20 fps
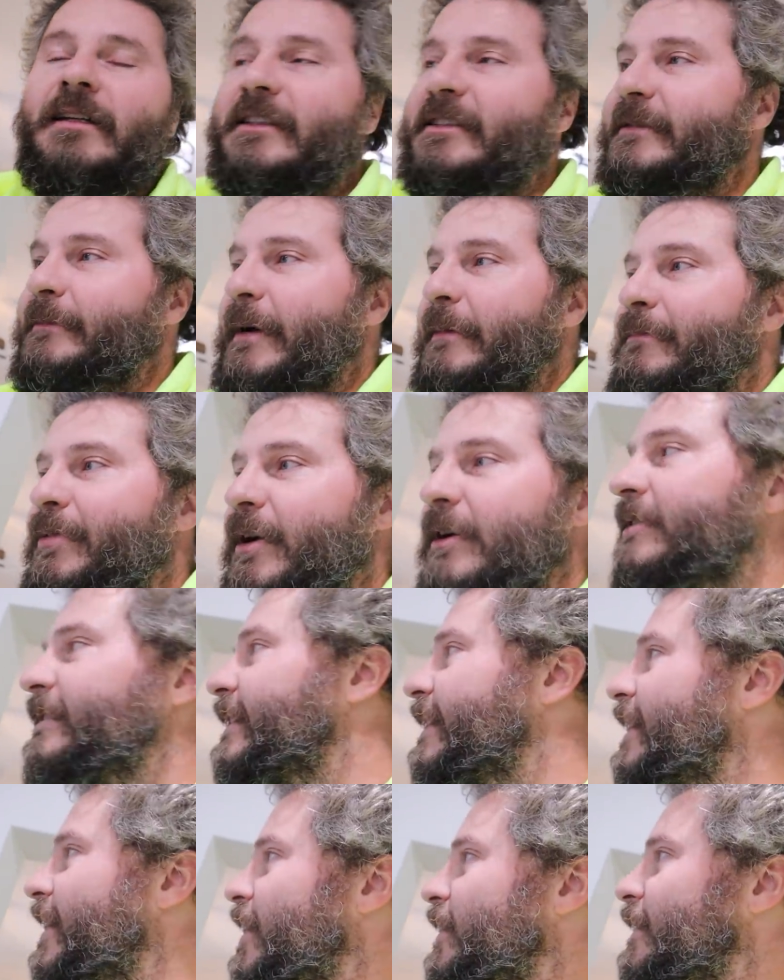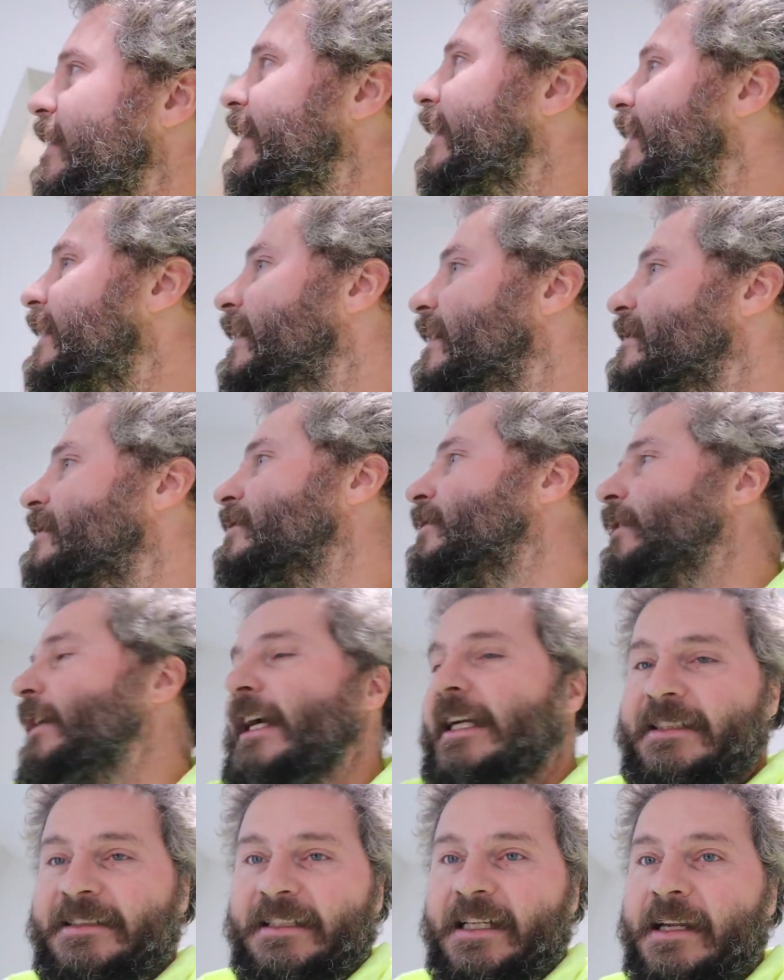Is it my birthday already? That's
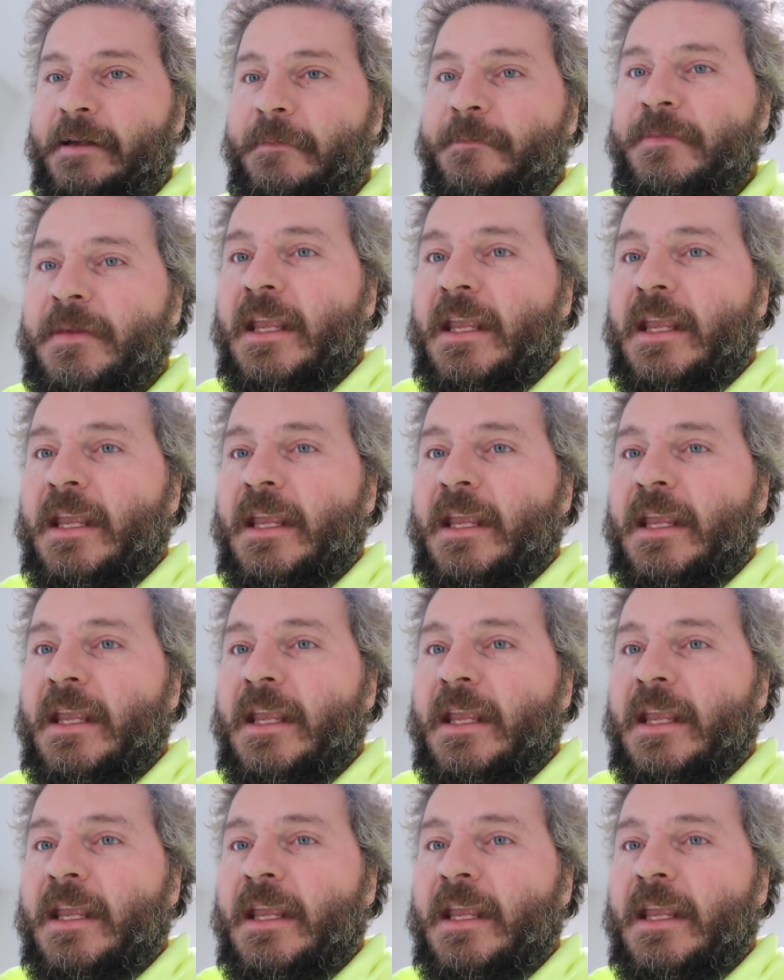crazy.